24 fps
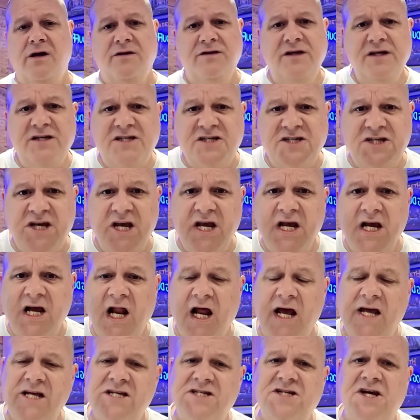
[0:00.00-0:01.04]
The
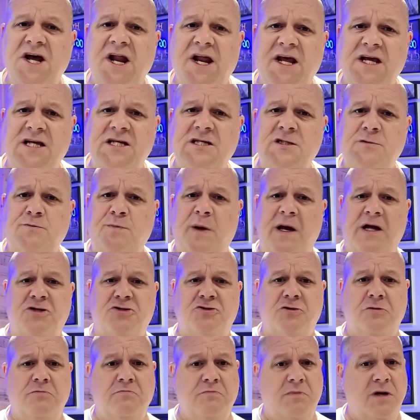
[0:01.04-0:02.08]
Sinclair ZX
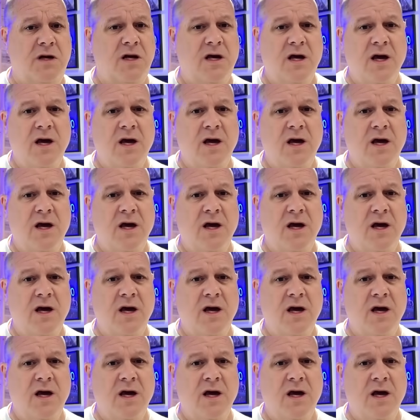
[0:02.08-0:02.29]
Spectrum.